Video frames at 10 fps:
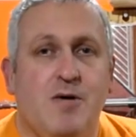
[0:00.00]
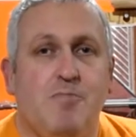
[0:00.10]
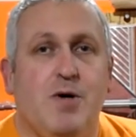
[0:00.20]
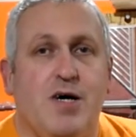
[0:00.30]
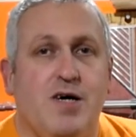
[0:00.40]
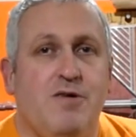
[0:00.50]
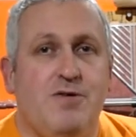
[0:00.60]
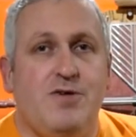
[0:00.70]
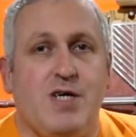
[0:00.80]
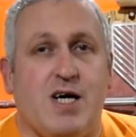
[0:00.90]
but if you
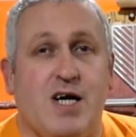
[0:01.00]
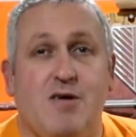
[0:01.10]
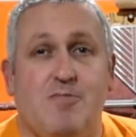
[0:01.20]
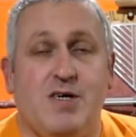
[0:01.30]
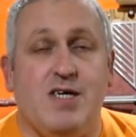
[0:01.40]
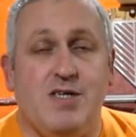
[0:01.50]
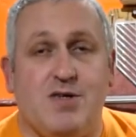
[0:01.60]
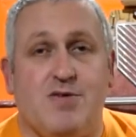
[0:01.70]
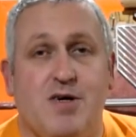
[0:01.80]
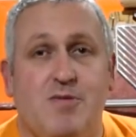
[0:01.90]
check out my
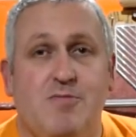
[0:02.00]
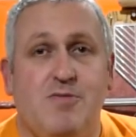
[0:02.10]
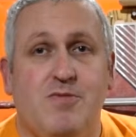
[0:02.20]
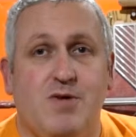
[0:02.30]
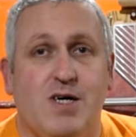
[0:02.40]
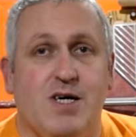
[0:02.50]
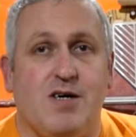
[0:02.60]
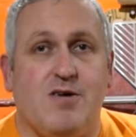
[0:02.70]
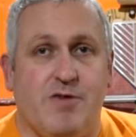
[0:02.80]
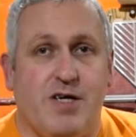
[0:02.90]
Instagram at
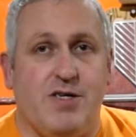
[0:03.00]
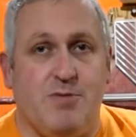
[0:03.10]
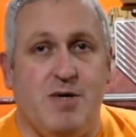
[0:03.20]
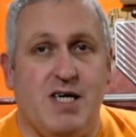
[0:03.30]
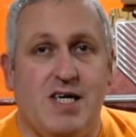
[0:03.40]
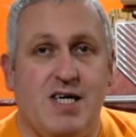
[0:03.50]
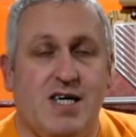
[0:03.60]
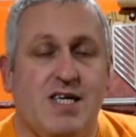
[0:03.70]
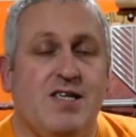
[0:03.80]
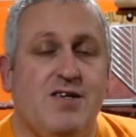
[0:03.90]
Create to Make,
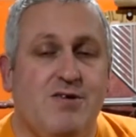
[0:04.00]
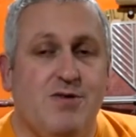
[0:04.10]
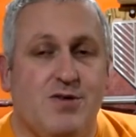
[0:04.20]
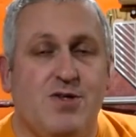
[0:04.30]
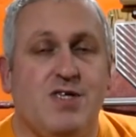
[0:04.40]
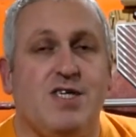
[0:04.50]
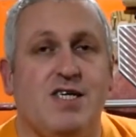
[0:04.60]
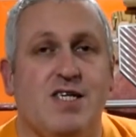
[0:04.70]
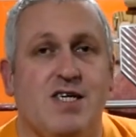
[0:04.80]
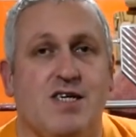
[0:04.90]
you would see
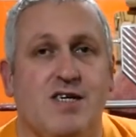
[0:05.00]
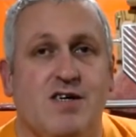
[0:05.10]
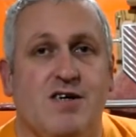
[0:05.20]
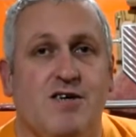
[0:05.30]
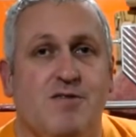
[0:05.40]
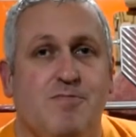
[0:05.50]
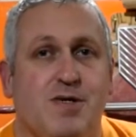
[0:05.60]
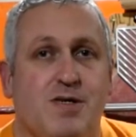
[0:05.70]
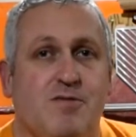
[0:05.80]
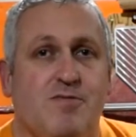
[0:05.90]
that I've
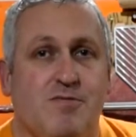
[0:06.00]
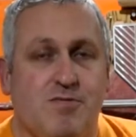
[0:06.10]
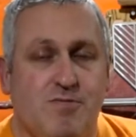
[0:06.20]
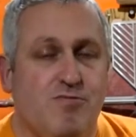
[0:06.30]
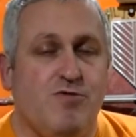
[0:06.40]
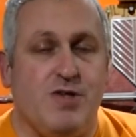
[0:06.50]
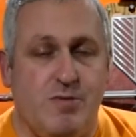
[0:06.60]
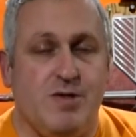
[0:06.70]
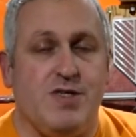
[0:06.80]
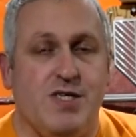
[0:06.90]
been pretty
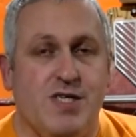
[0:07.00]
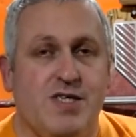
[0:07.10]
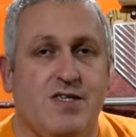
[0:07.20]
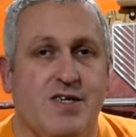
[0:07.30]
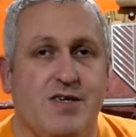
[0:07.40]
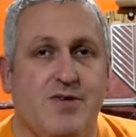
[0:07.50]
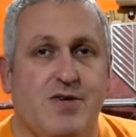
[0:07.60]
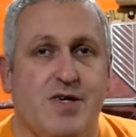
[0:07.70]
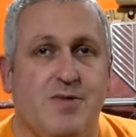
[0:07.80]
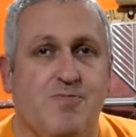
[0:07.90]
busy.
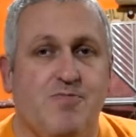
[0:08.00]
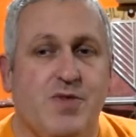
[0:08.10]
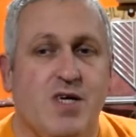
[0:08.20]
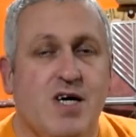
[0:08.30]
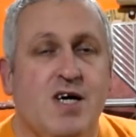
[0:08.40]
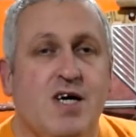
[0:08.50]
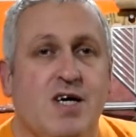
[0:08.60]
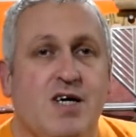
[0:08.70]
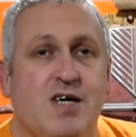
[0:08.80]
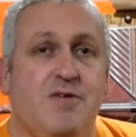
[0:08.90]
So
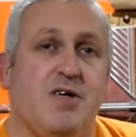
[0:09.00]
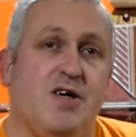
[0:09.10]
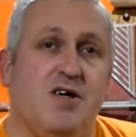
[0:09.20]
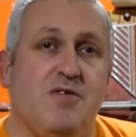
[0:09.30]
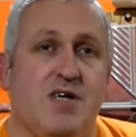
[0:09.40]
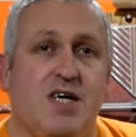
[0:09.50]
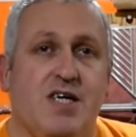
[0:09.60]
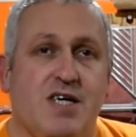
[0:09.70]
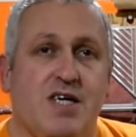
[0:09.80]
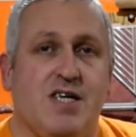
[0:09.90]
if you go over there,
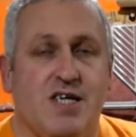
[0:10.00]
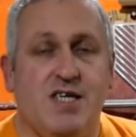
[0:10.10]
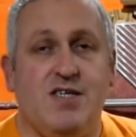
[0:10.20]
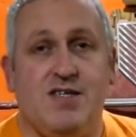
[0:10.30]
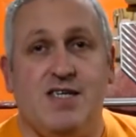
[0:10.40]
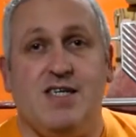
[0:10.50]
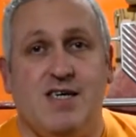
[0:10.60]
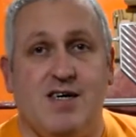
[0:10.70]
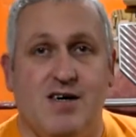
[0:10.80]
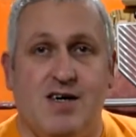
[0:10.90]
you can at least see
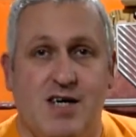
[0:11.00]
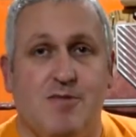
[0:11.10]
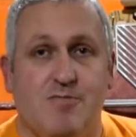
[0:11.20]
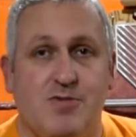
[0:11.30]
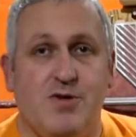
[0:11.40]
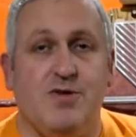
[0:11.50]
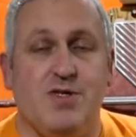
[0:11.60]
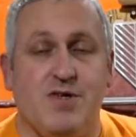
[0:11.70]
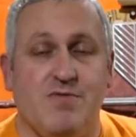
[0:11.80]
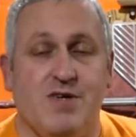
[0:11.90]
that I am doing
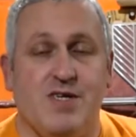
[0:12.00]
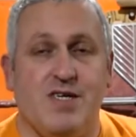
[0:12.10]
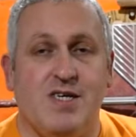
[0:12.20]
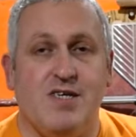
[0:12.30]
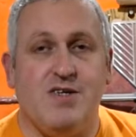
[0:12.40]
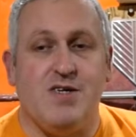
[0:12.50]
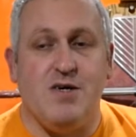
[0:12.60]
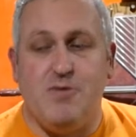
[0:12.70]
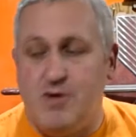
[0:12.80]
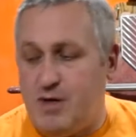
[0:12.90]
something.
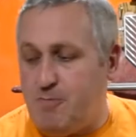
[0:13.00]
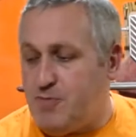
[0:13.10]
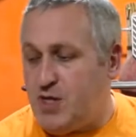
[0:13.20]
So